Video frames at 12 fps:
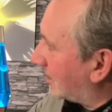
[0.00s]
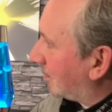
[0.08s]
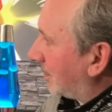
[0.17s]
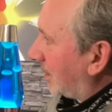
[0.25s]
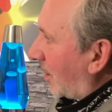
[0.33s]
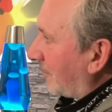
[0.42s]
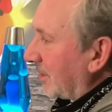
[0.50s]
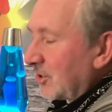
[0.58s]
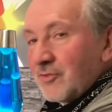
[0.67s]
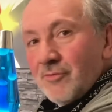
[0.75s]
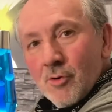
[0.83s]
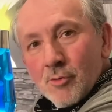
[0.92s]
You know, this
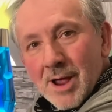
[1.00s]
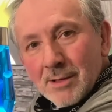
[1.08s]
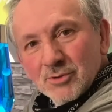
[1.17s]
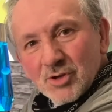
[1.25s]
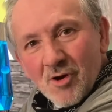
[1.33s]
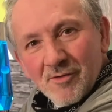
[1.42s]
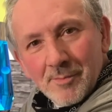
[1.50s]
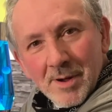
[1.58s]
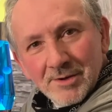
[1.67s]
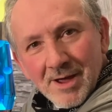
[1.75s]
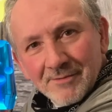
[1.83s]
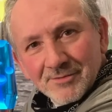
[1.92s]
grill comes off, but
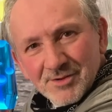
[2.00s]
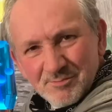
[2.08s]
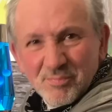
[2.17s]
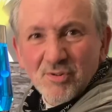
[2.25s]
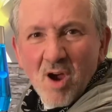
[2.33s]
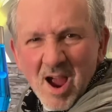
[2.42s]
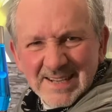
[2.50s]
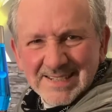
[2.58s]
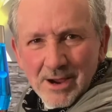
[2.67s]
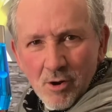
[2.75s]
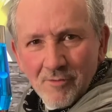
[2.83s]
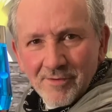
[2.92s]
you have to prise it off.